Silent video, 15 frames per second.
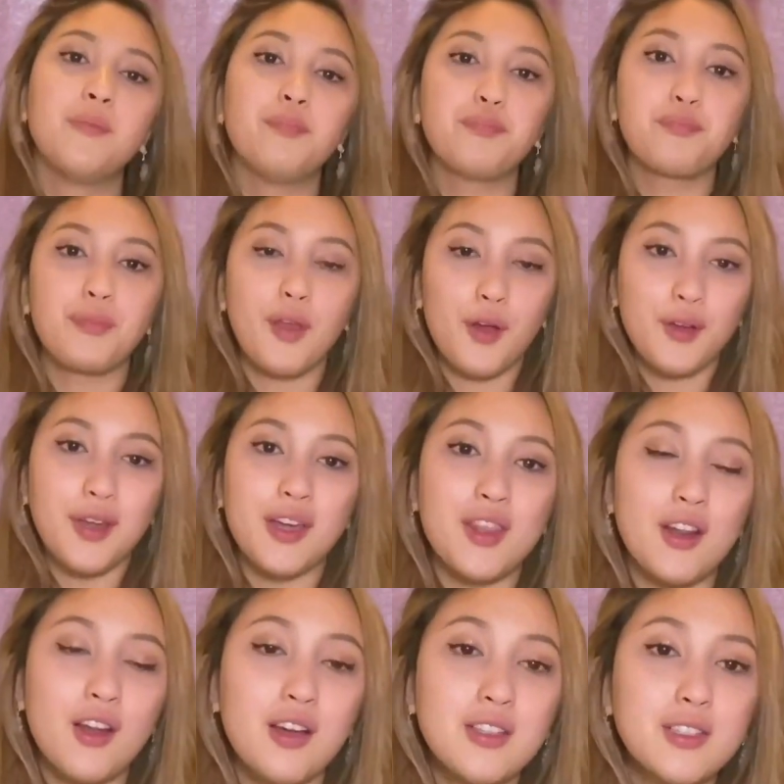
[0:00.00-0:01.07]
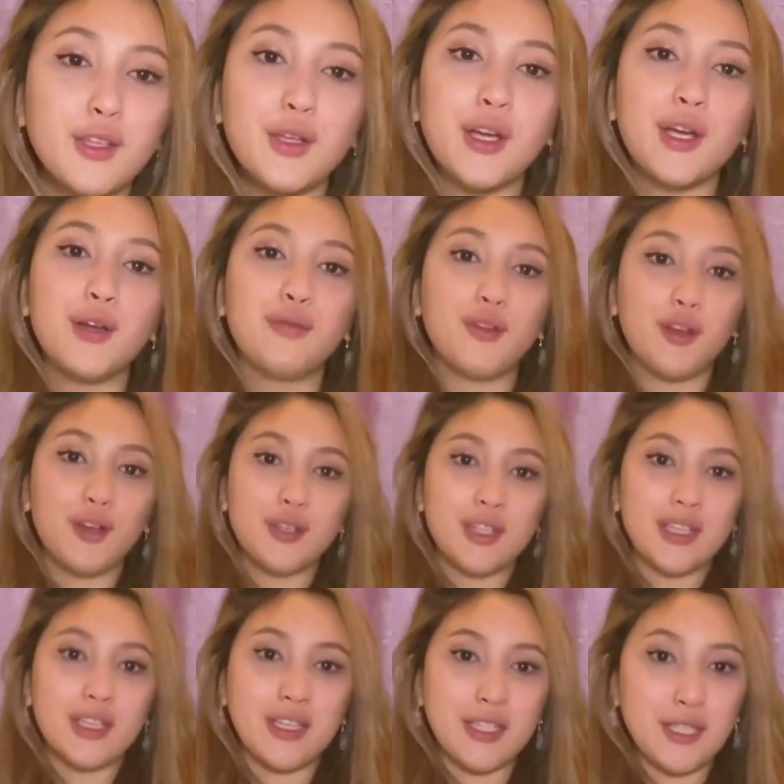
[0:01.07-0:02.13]
Okay, the last thing I have learned
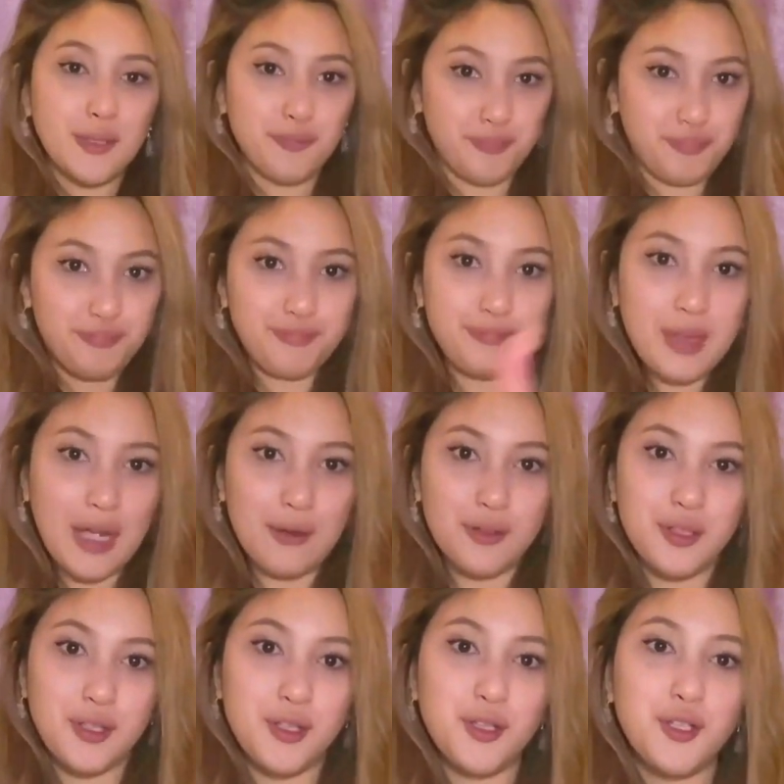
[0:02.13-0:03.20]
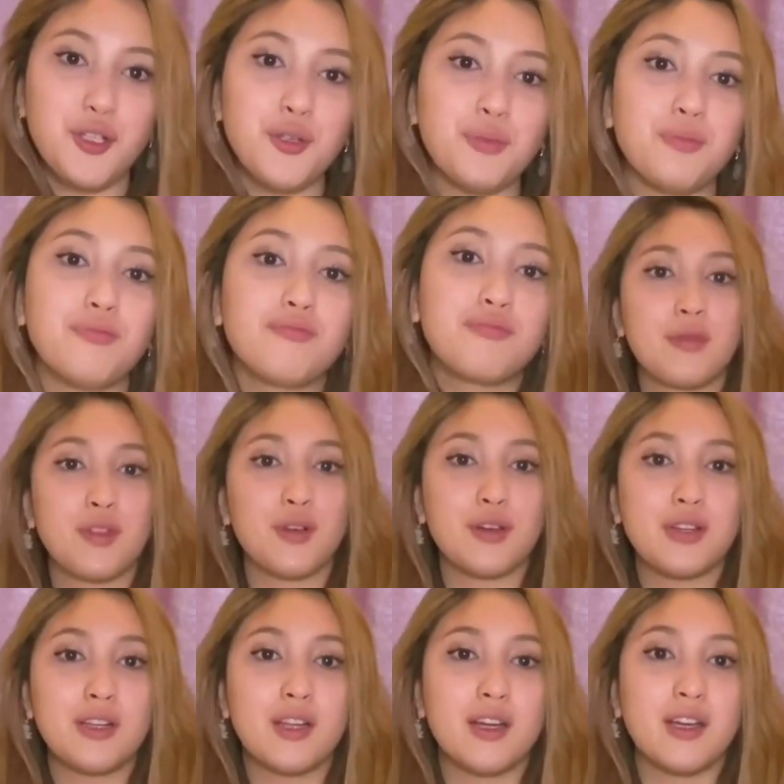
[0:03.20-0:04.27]
is how to YouTube. Not gonna
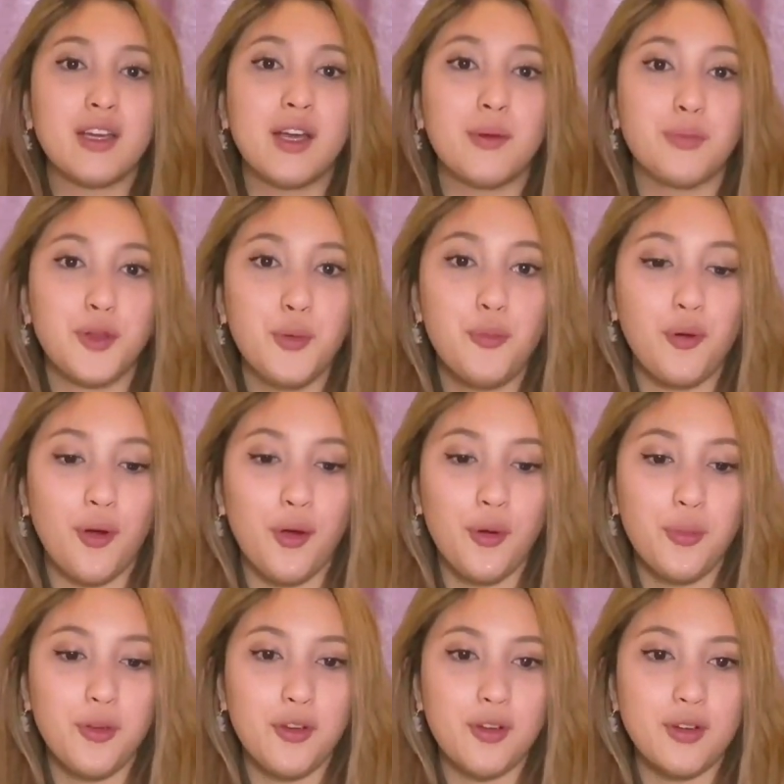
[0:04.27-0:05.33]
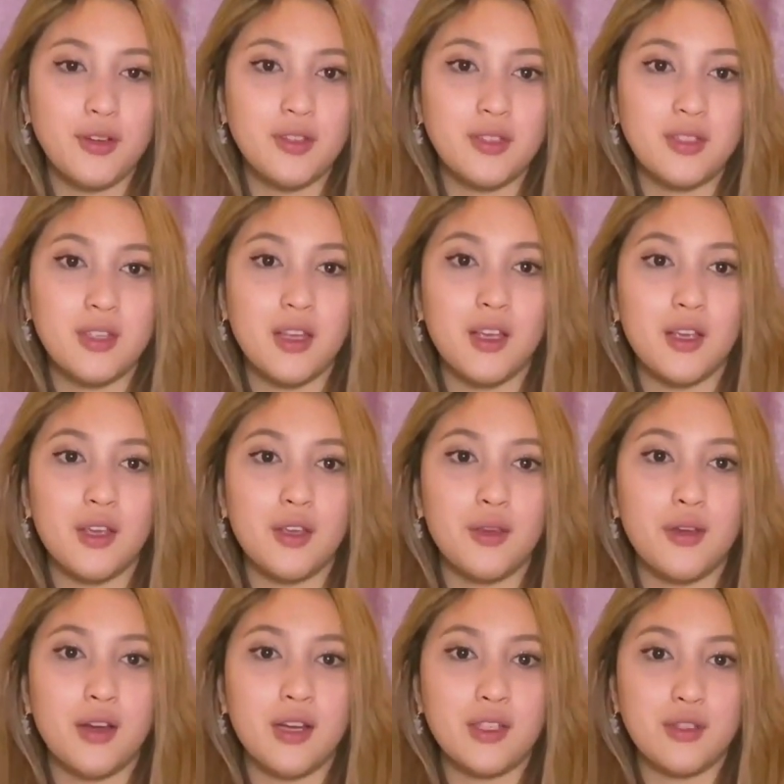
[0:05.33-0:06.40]
lie, I'm no pro because you
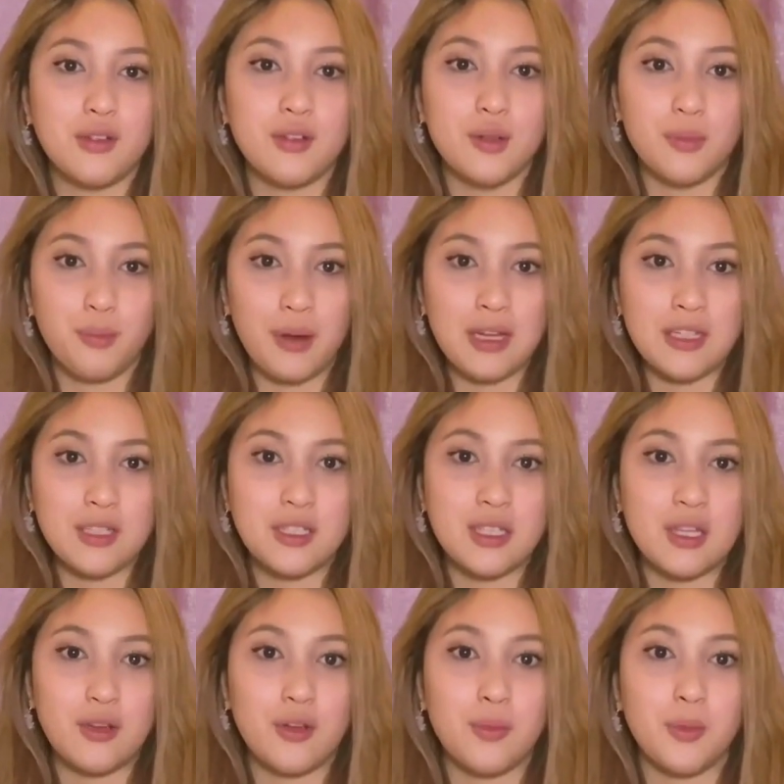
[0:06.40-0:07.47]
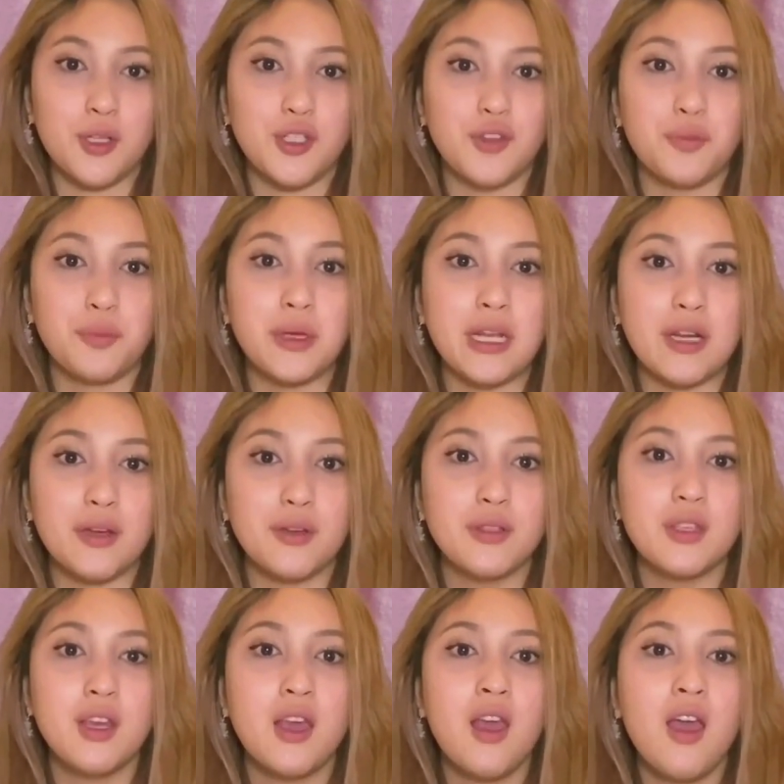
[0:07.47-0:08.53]
guys are balancing on a bunch of pillows.
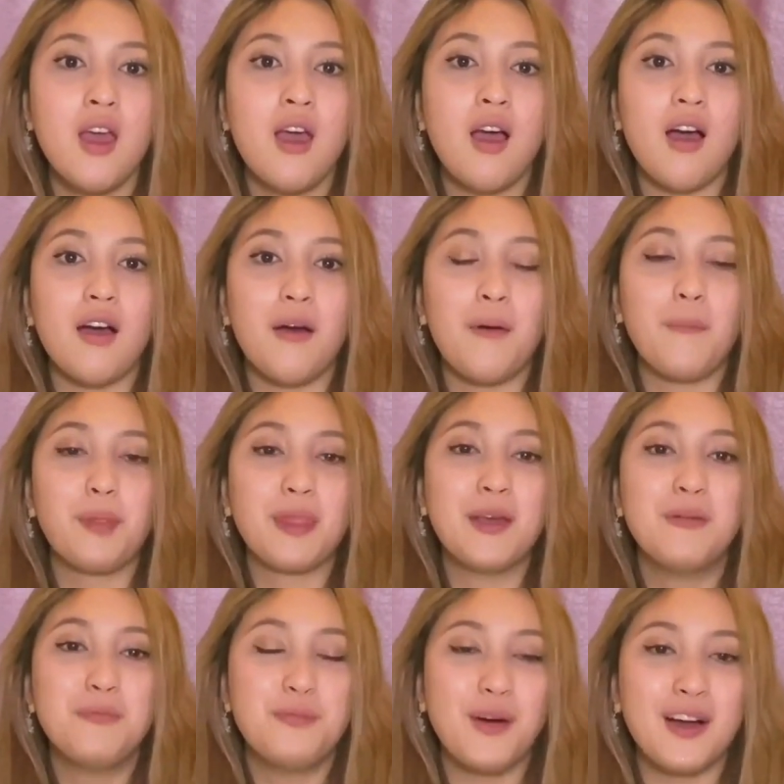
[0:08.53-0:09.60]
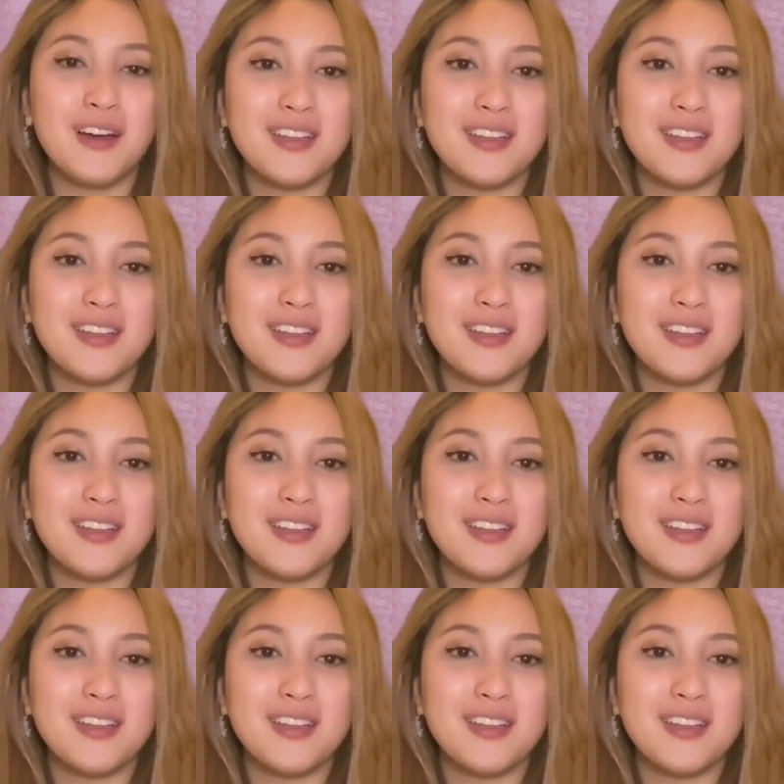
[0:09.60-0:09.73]
But